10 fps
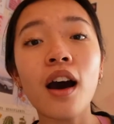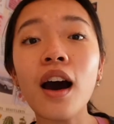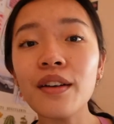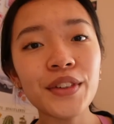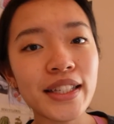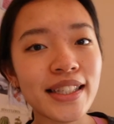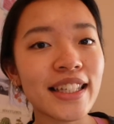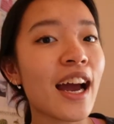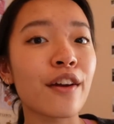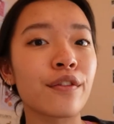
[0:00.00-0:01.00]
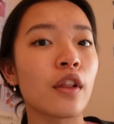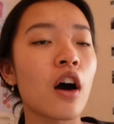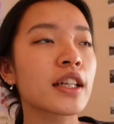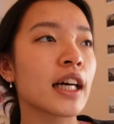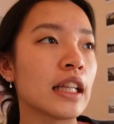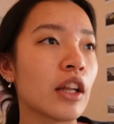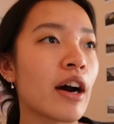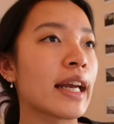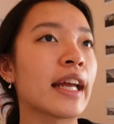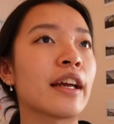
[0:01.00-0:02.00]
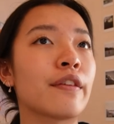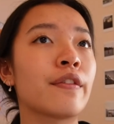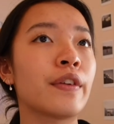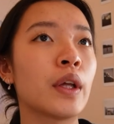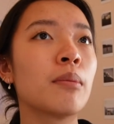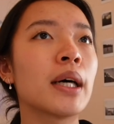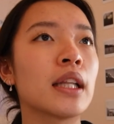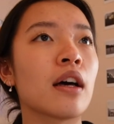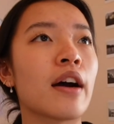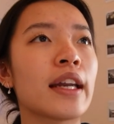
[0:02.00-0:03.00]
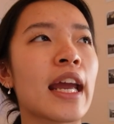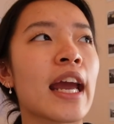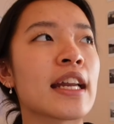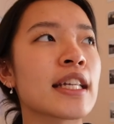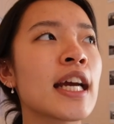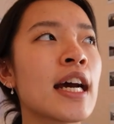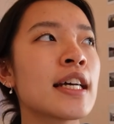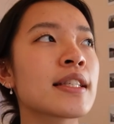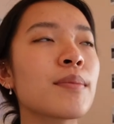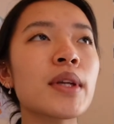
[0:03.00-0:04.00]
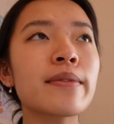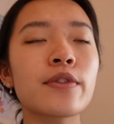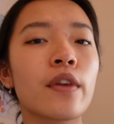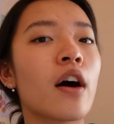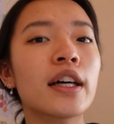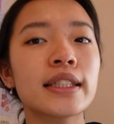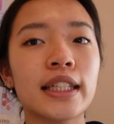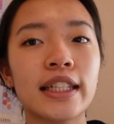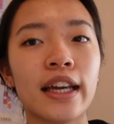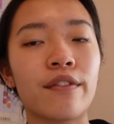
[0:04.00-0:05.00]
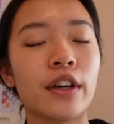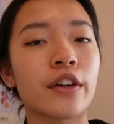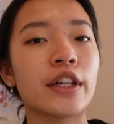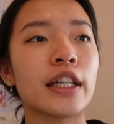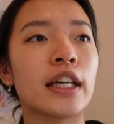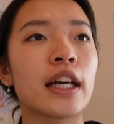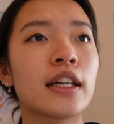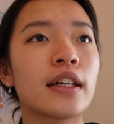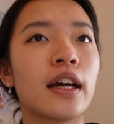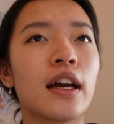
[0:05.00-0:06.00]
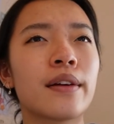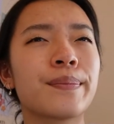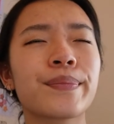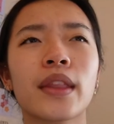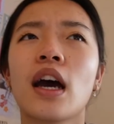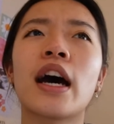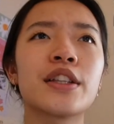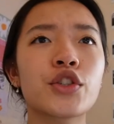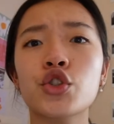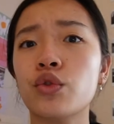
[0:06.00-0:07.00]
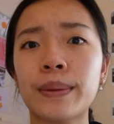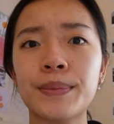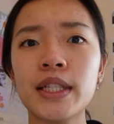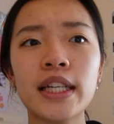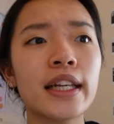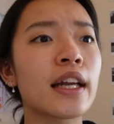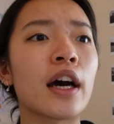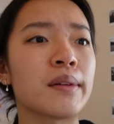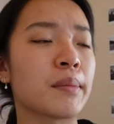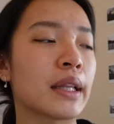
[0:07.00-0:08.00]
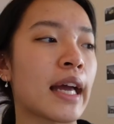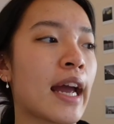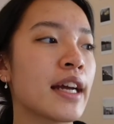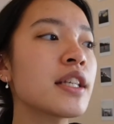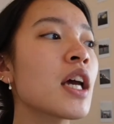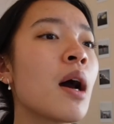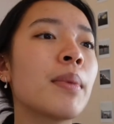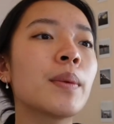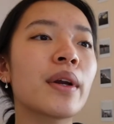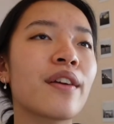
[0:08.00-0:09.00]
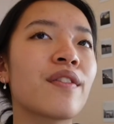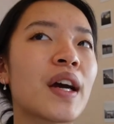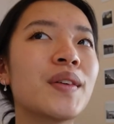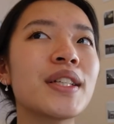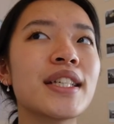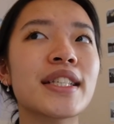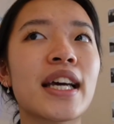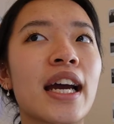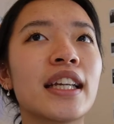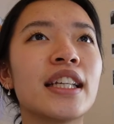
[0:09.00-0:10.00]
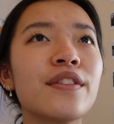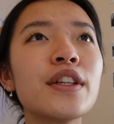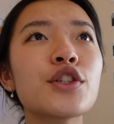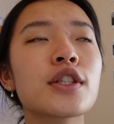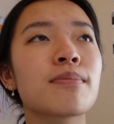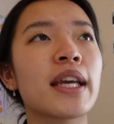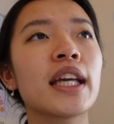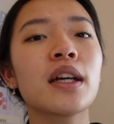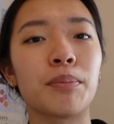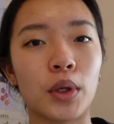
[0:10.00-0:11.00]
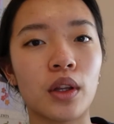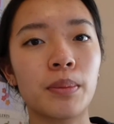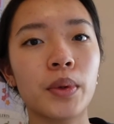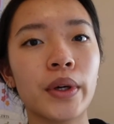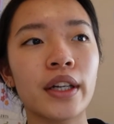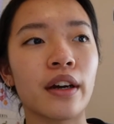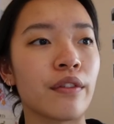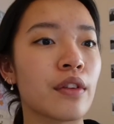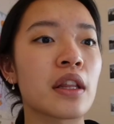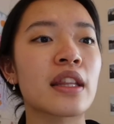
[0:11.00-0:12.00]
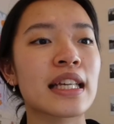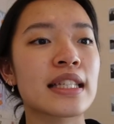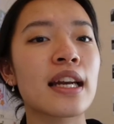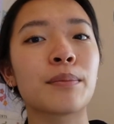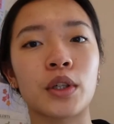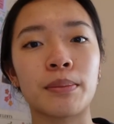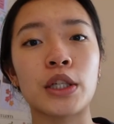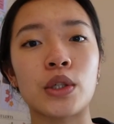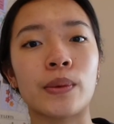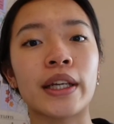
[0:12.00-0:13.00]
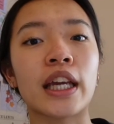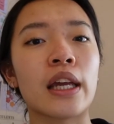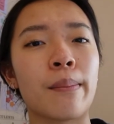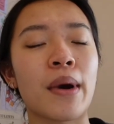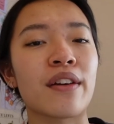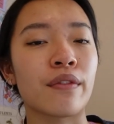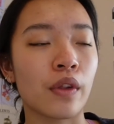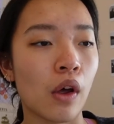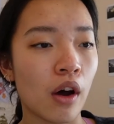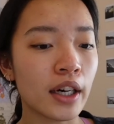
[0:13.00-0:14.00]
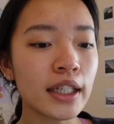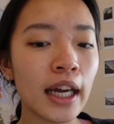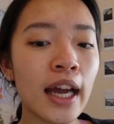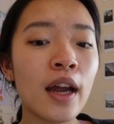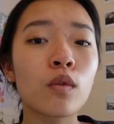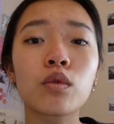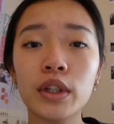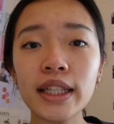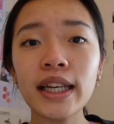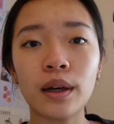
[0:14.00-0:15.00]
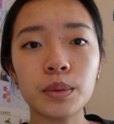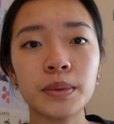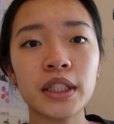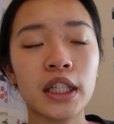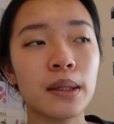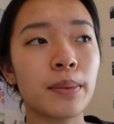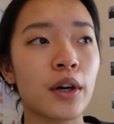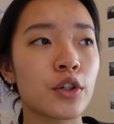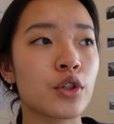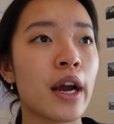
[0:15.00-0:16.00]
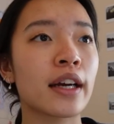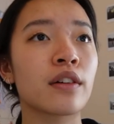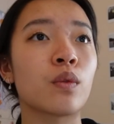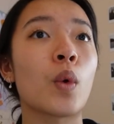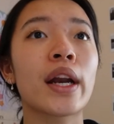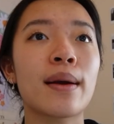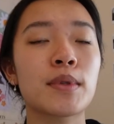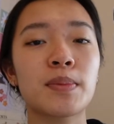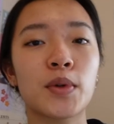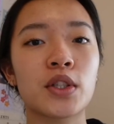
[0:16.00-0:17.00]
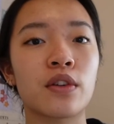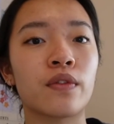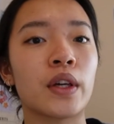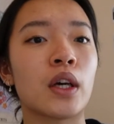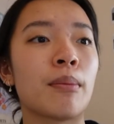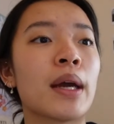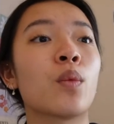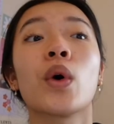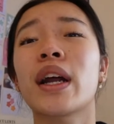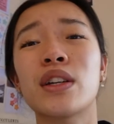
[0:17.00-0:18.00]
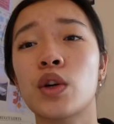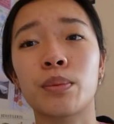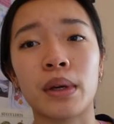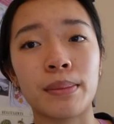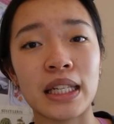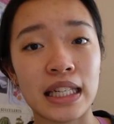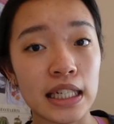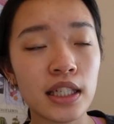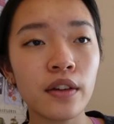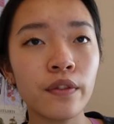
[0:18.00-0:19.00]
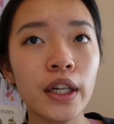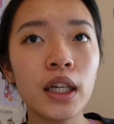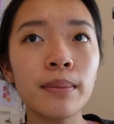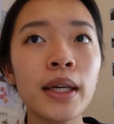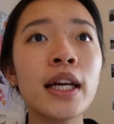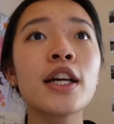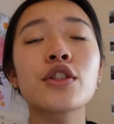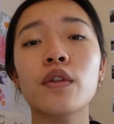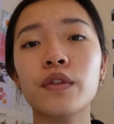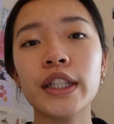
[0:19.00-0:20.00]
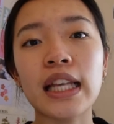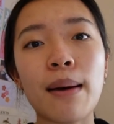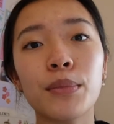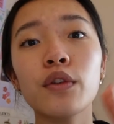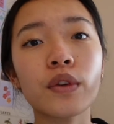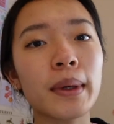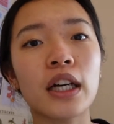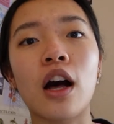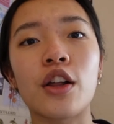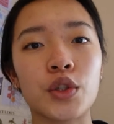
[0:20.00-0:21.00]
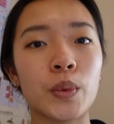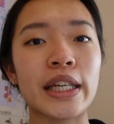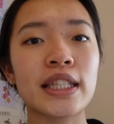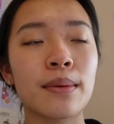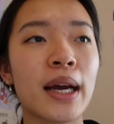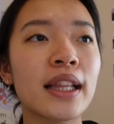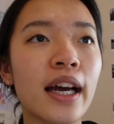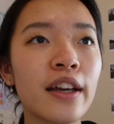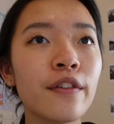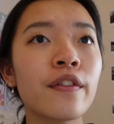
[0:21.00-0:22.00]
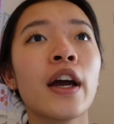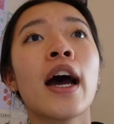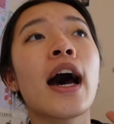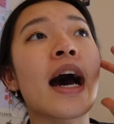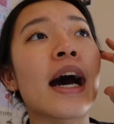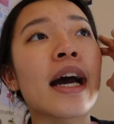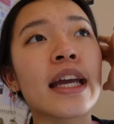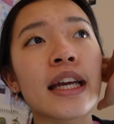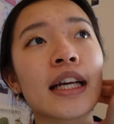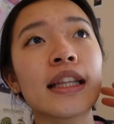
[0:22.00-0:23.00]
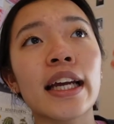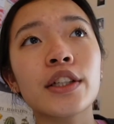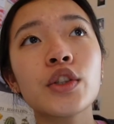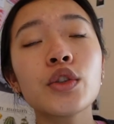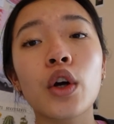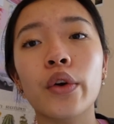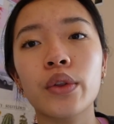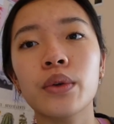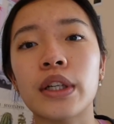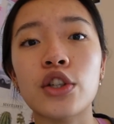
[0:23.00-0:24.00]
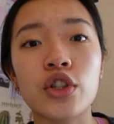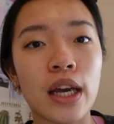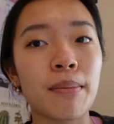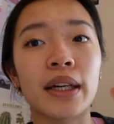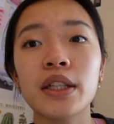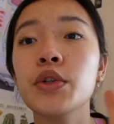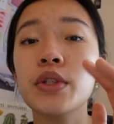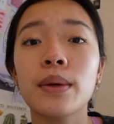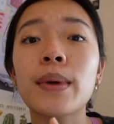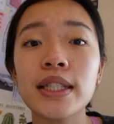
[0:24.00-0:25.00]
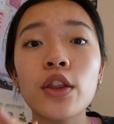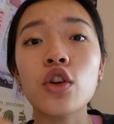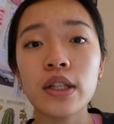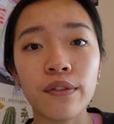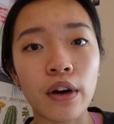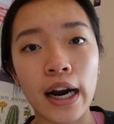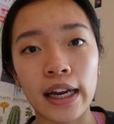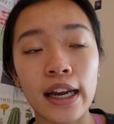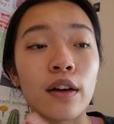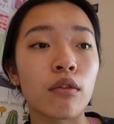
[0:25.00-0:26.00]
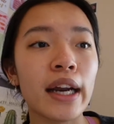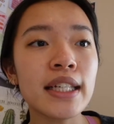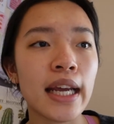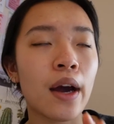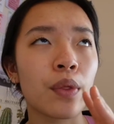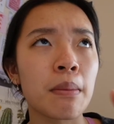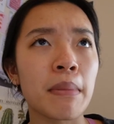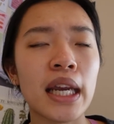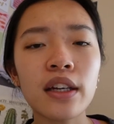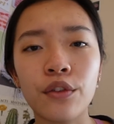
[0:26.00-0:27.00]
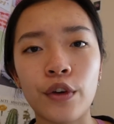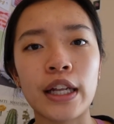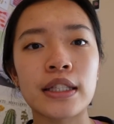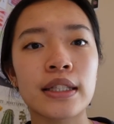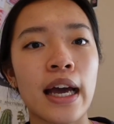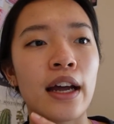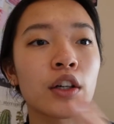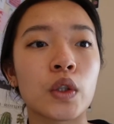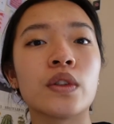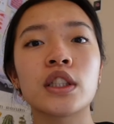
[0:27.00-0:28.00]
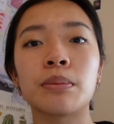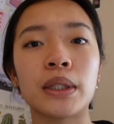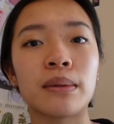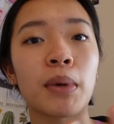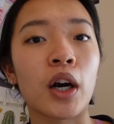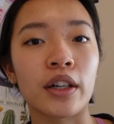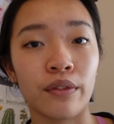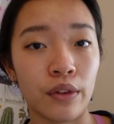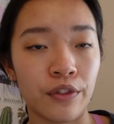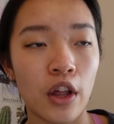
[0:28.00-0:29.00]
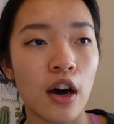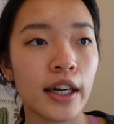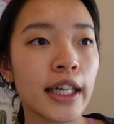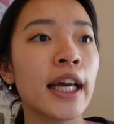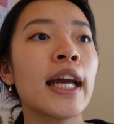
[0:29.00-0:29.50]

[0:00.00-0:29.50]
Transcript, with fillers: Obviously I vlog a lot and I film a lot and sometimes vlogs can get very unscripted and unplanned. But what I found is that even just making a bullet point of the things that I'm gonna be doing in my vlog really helps me keep on track of what I'm supposed to film and what I don't maybe need to film. So for example, for my college weeks in my life, I like to go through each day, Monday, Tuesday, Wednesday, Thursday, Friday, and write down the main events that are going to be part of the vlog.